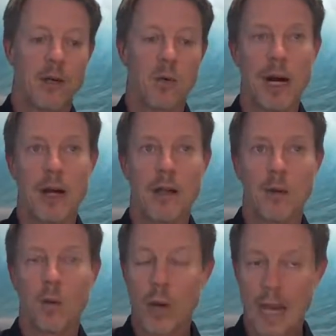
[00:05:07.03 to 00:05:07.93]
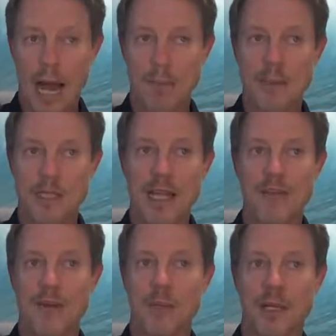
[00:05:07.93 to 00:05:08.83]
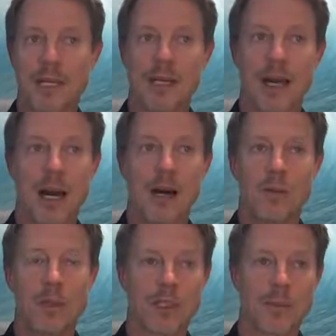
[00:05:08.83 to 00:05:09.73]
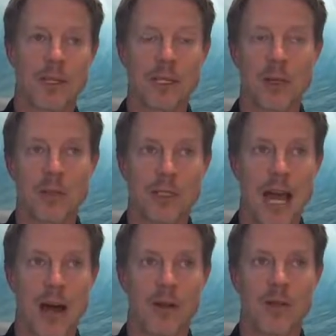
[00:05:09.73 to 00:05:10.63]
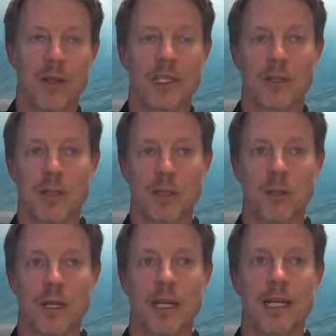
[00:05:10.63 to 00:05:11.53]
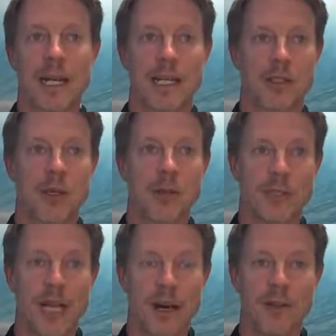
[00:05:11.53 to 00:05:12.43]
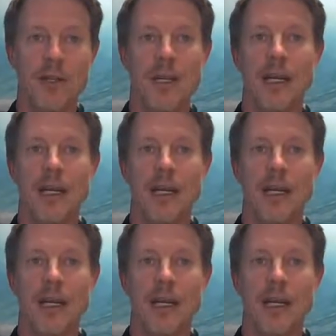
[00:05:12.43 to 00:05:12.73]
Well, what happens inevitably when something goes down, especially when an index goes down,